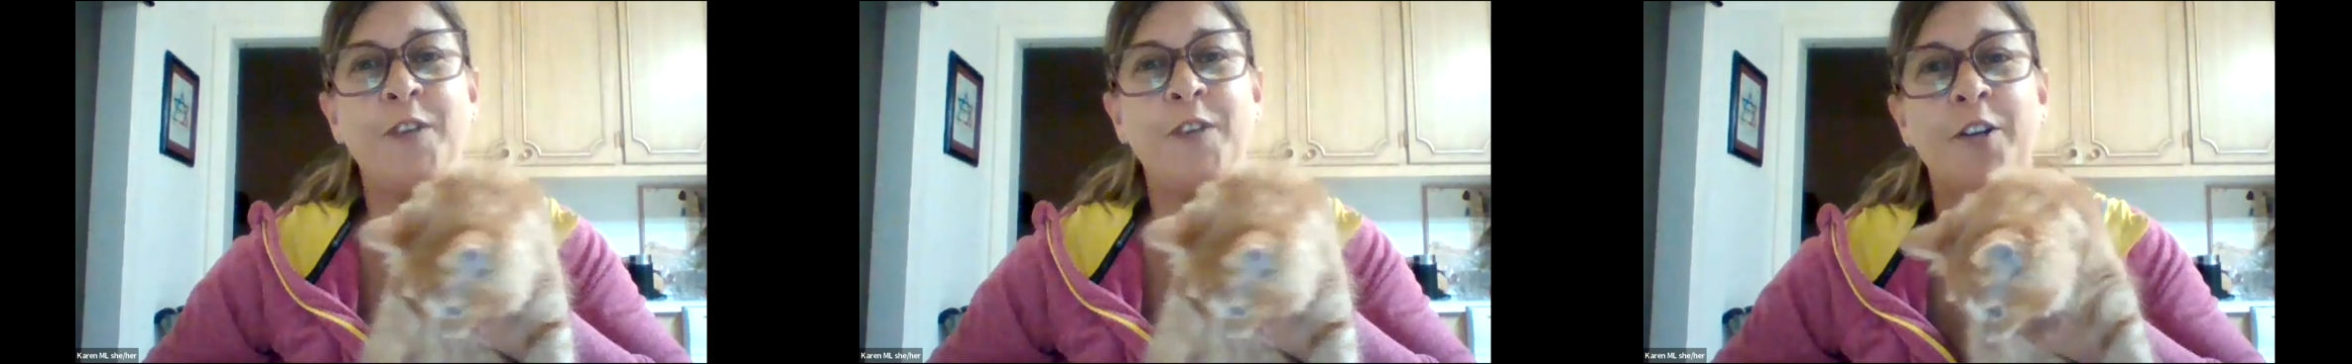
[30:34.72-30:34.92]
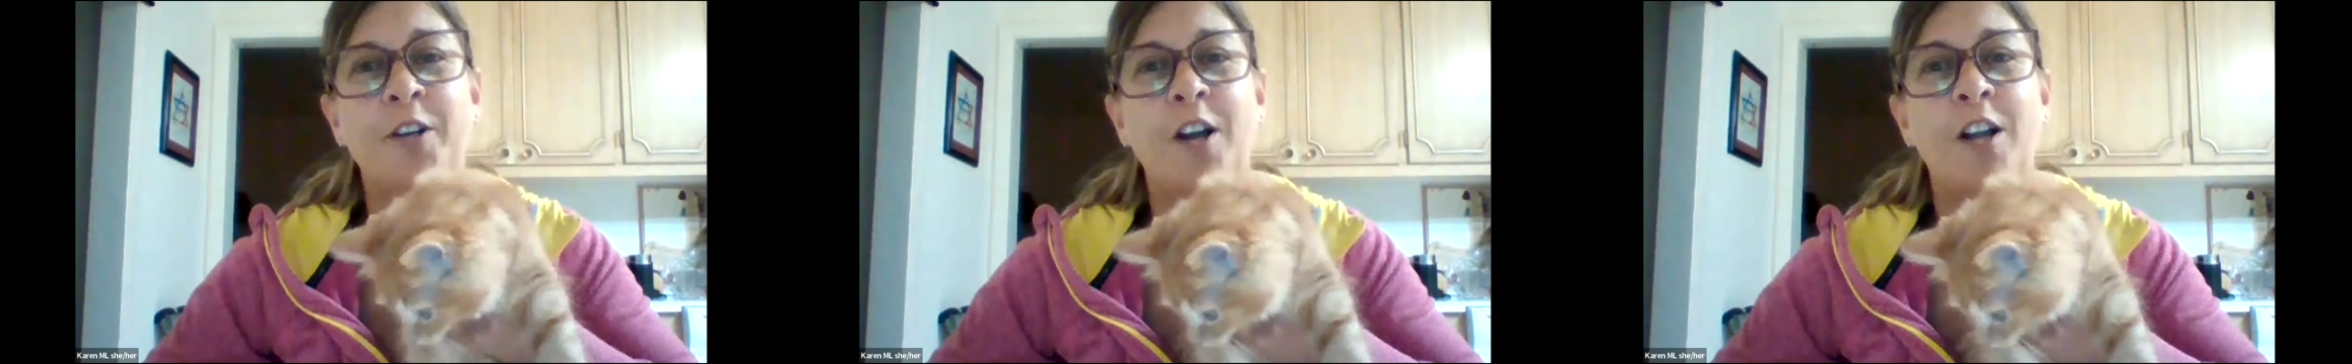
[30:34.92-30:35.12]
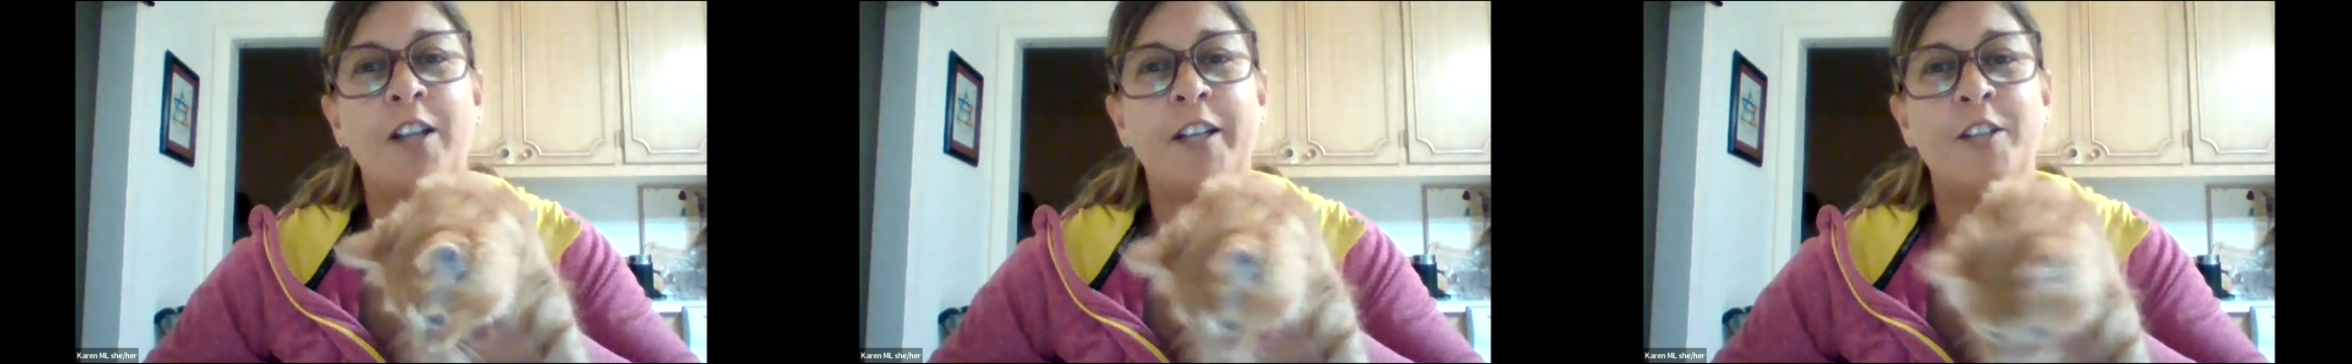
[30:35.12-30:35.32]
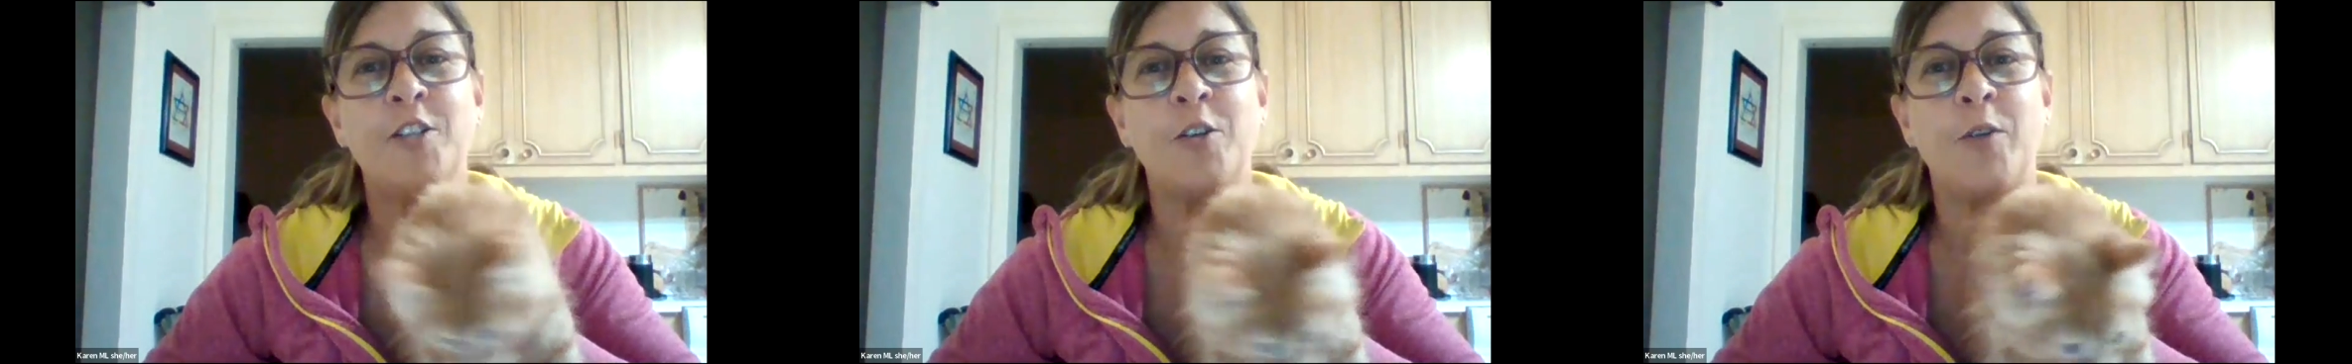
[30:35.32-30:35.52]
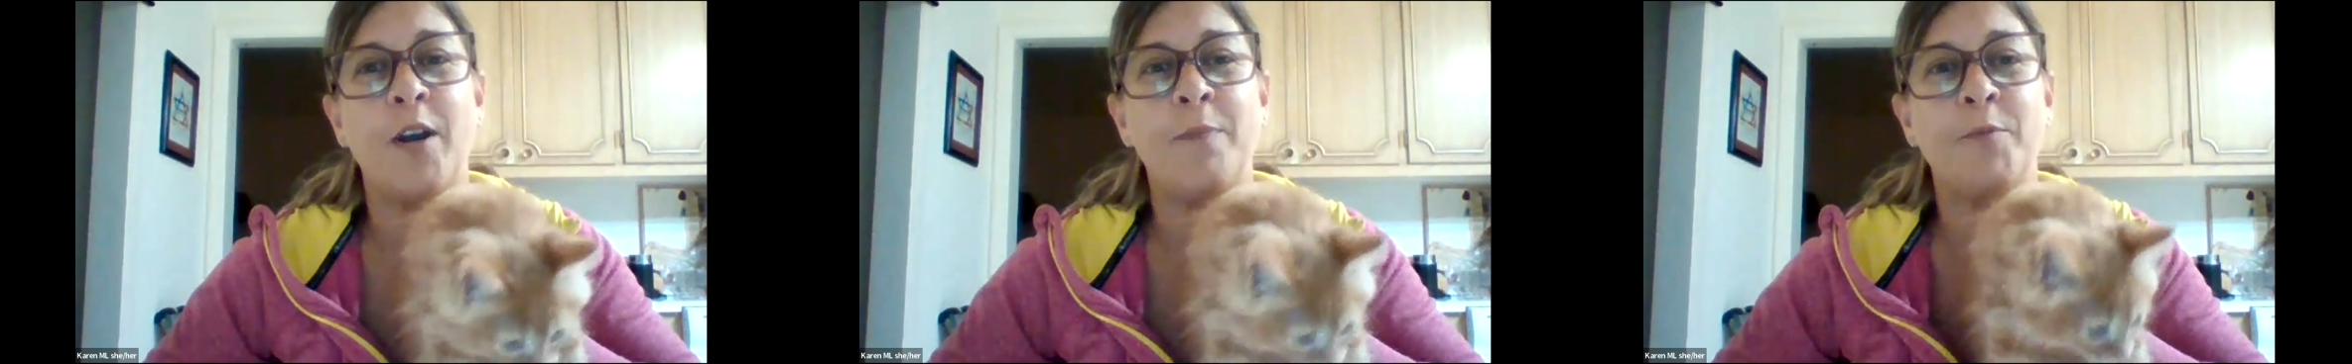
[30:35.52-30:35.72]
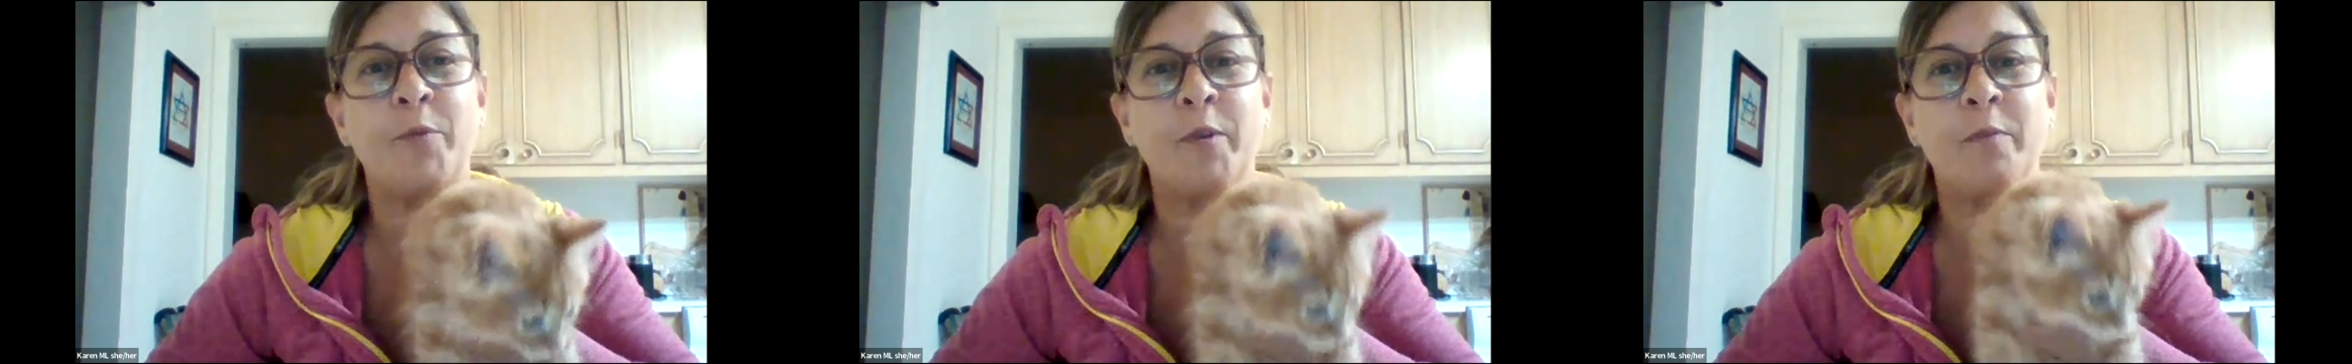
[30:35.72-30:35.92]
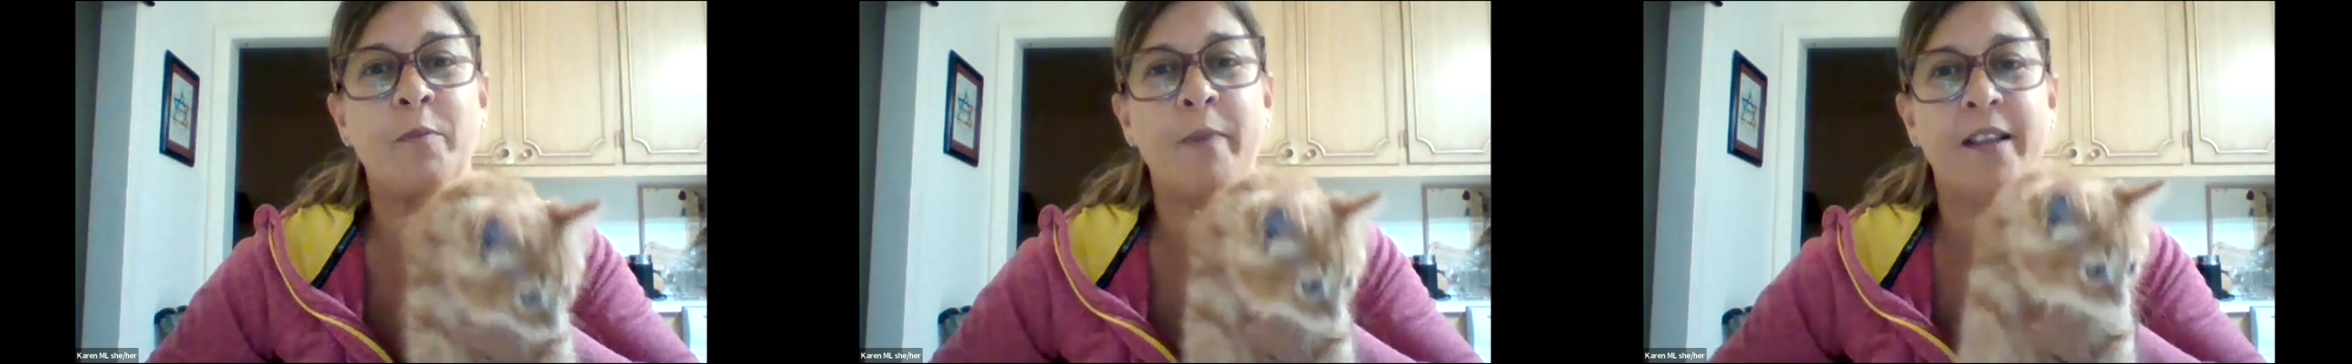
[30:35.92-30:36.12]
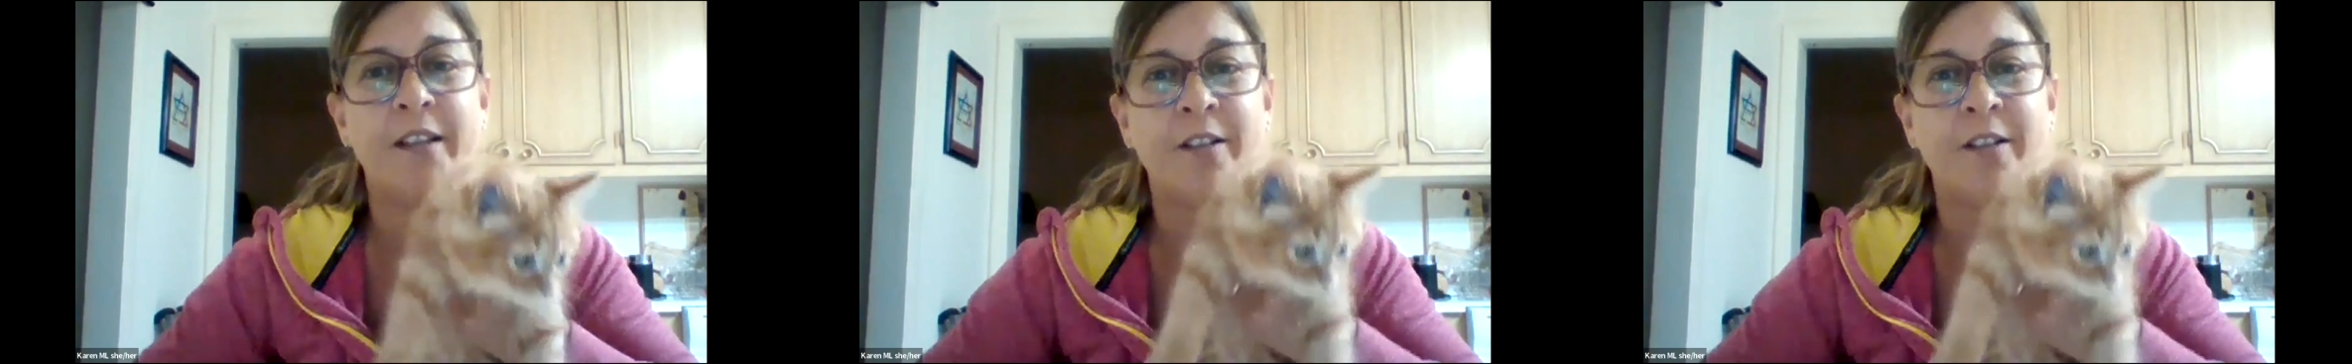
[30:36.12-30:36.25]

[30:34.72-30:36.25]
figured I'll interrupt with my